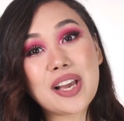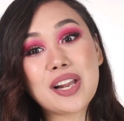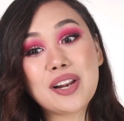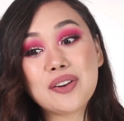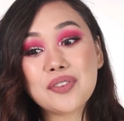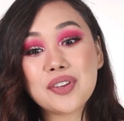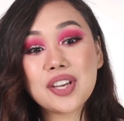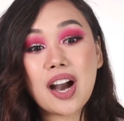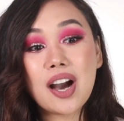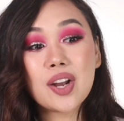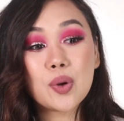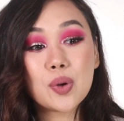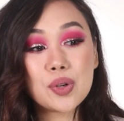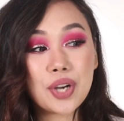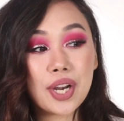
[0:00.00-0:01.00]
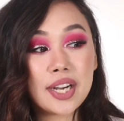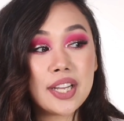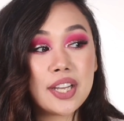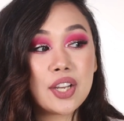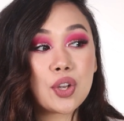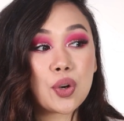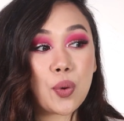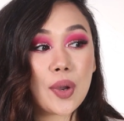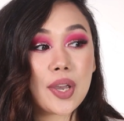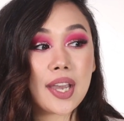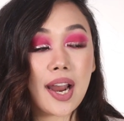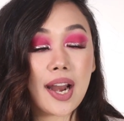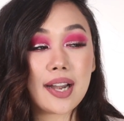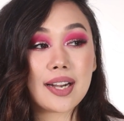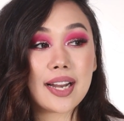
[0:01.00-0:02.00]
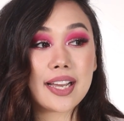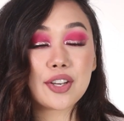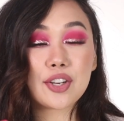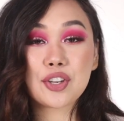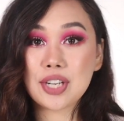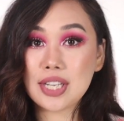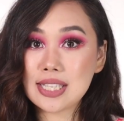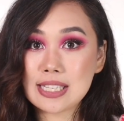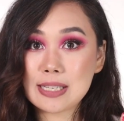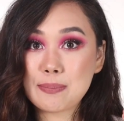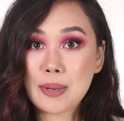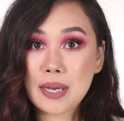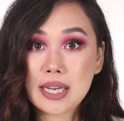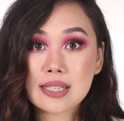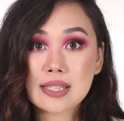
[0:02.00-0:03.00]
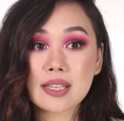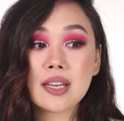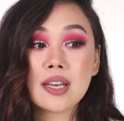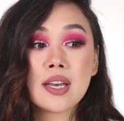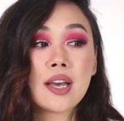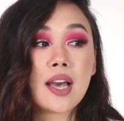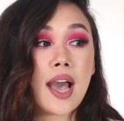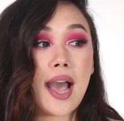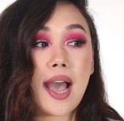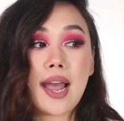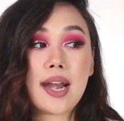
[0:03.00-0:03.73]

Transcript: We are already growing at like a crazy pace, and